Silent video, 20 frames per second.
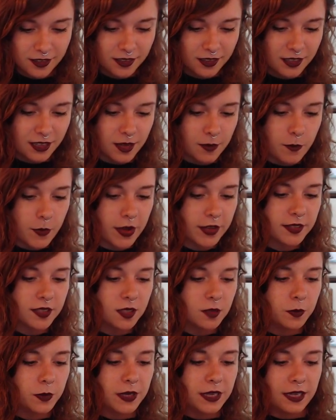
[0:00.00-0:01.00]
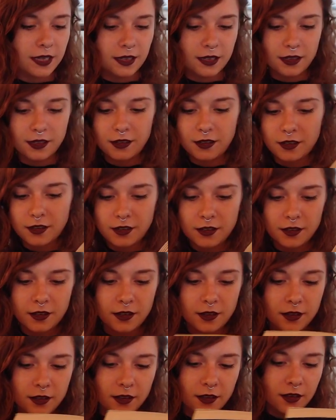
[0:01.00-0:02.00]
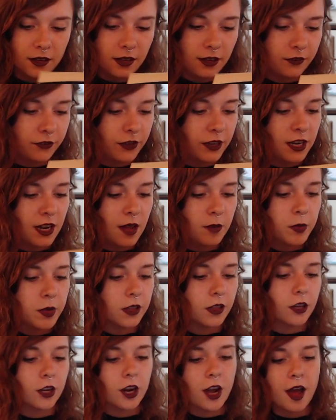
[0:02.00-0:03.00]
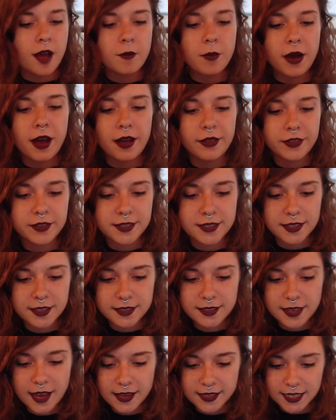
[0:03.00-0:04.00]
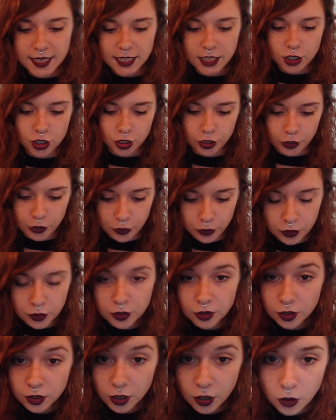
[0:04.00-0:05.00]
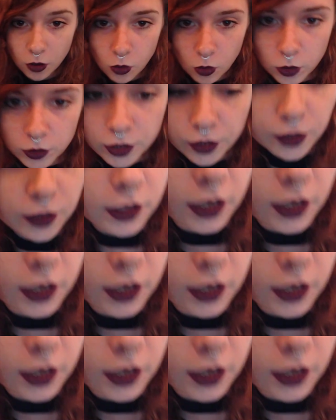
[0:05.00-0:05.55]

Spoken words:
It must be, if the nebular hypothesis has any truth, older than